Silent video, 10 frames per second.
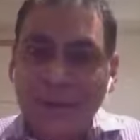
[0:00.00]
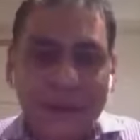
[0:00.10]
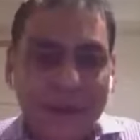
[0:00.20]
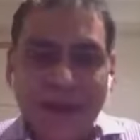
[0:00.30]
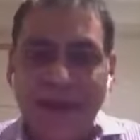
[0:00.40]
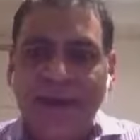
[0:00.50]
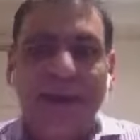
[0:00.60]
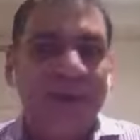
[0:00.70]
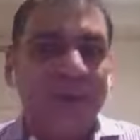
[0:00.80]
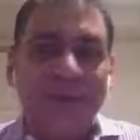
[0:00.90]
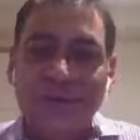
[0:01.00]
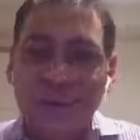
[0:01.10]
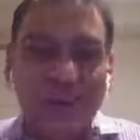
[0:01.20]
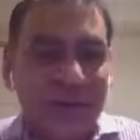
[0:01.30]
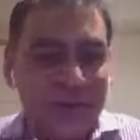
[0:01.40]
I'm not good at it and I don't
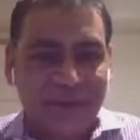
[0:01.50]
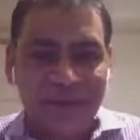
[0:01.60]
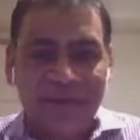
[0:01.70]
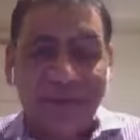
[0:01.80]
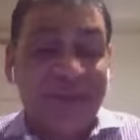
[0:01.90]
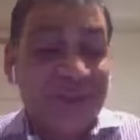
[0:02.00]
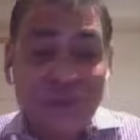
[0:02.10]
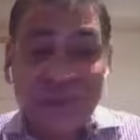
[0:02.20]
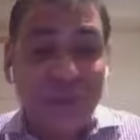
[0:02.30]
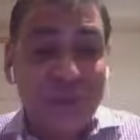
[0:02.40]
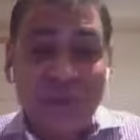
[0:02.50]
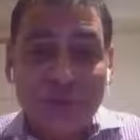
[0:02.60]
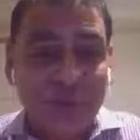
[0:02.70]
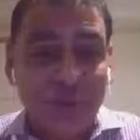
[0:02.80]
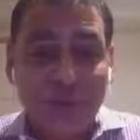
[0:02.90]
enjoy it. I just don't
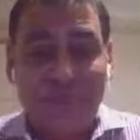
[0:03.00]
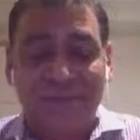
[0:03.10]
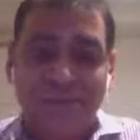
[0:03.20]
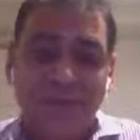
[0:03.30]
enjoy them.